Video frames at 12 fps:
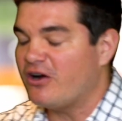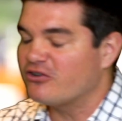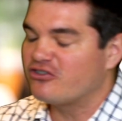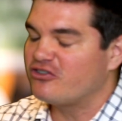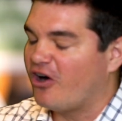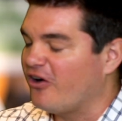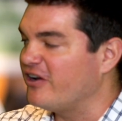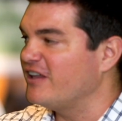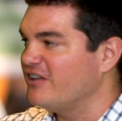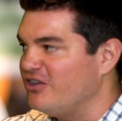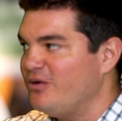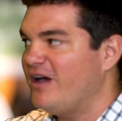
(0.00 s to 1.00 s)
are starting,
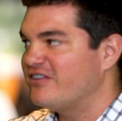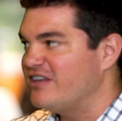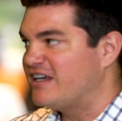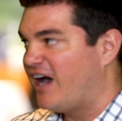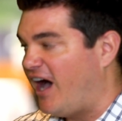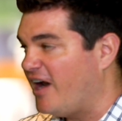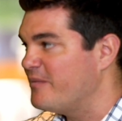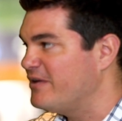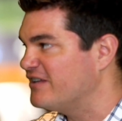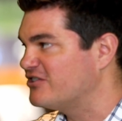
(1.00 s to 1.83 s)
the US economy